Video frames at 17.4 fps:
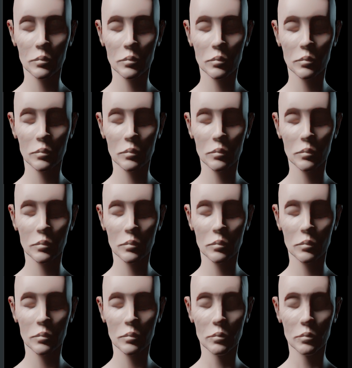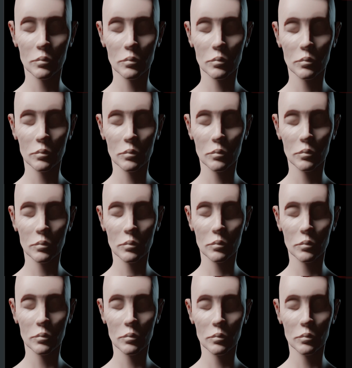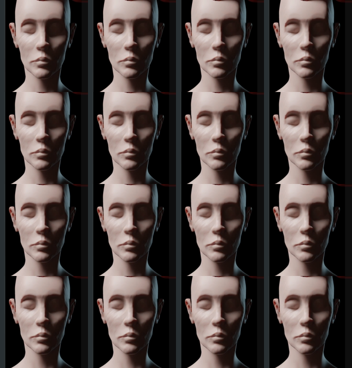Nothing is said.